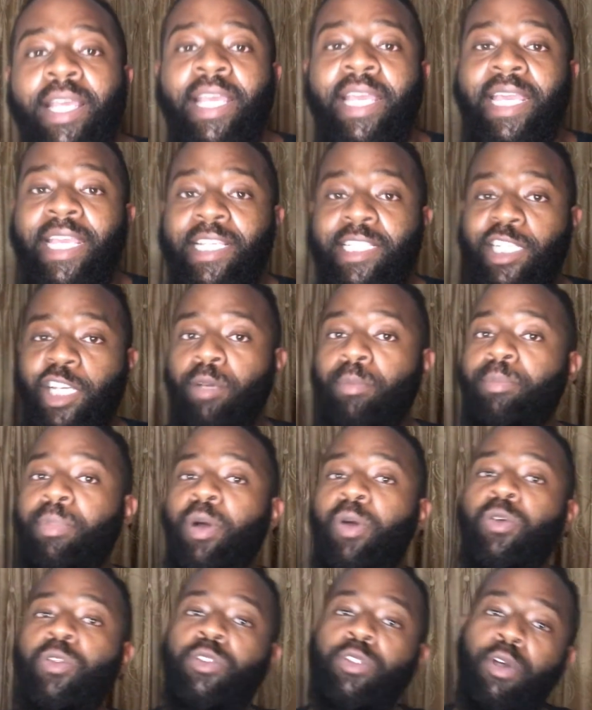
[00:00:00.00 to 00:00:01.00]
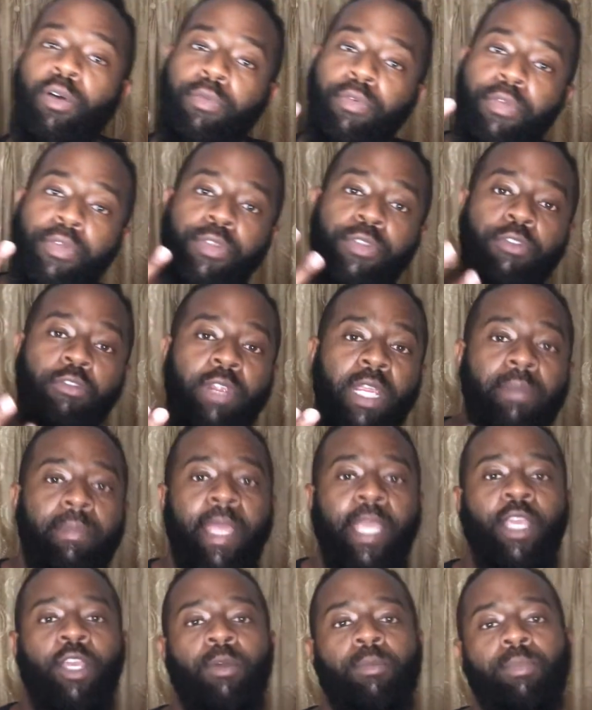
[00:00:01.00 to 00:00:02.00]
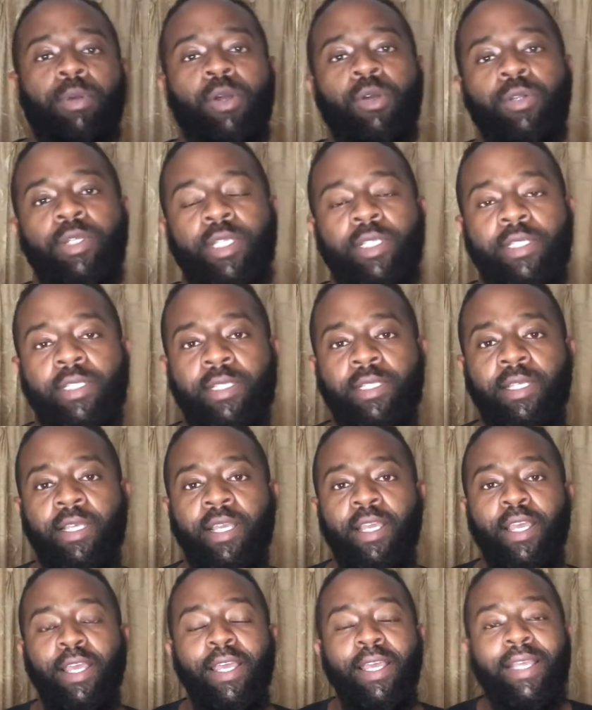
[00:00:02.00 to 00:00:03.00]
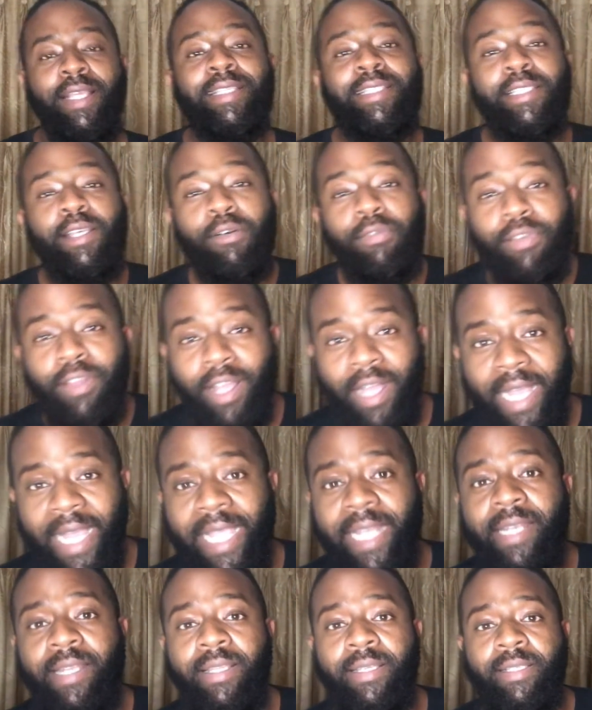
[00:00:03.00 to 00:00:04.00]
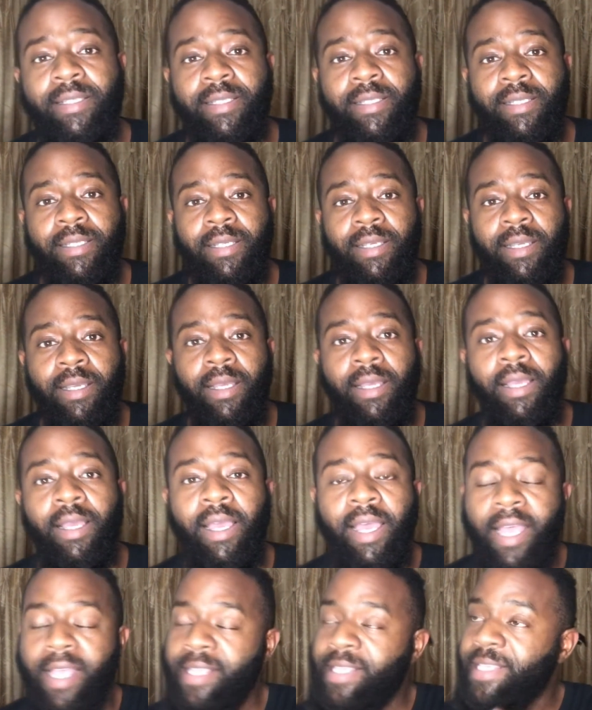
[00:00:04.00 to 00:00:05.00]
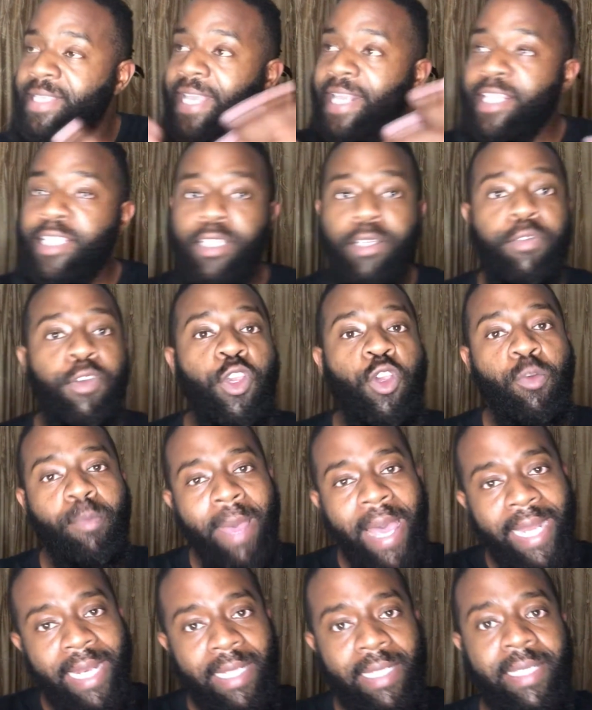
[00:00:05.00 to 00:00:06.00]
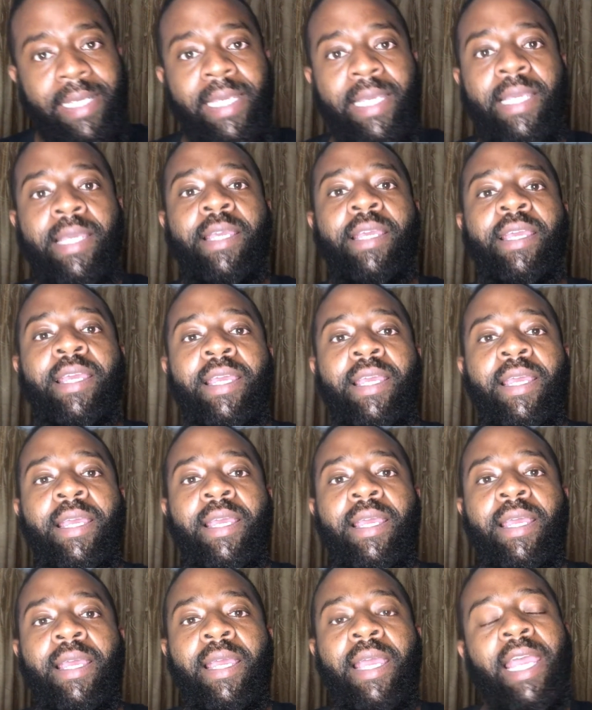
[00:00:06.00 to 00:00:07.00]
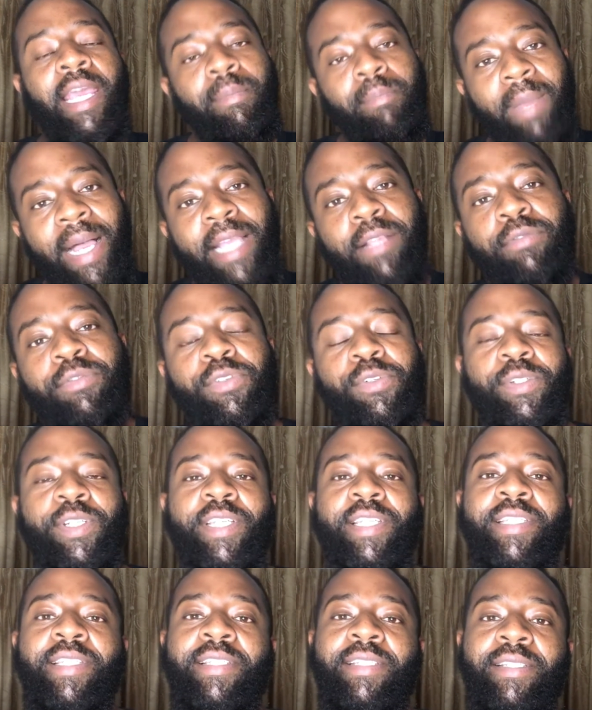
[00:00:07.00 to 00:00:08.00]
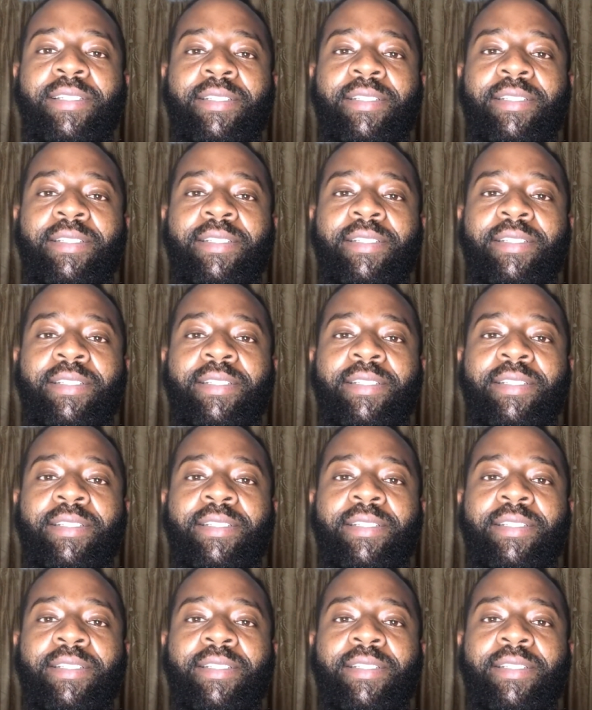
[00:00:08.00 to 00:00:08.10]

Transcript: is composed of 3 main components: self-kindness, a sense of humanity, and mindfulness.